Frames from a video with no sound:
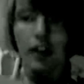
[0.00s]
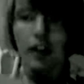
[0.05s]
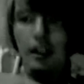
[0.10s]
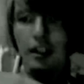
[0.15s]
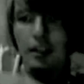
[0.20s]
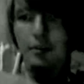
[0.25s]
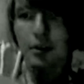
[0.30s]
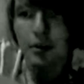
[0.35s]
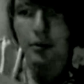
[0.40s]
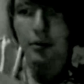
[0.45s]
And
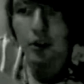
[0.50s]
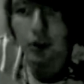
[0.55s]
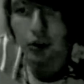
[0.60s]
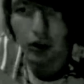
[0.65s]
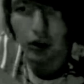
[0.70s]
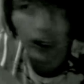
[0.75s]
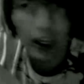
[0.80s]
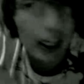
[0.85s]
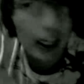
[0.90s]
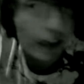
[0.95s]
that's pretty much
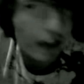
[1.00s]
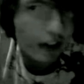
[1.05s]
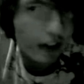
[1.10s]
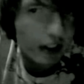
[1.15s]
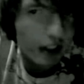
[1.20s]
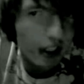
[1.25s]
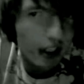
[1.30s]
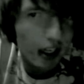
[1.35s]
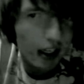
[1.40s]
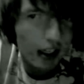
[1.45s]
all I have to
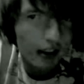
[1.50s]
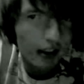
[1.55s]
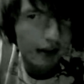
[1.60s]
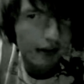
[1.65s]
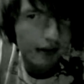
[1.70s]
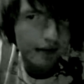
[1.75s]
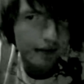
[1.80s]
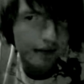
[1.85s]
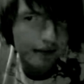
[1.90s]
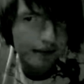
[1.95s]
say.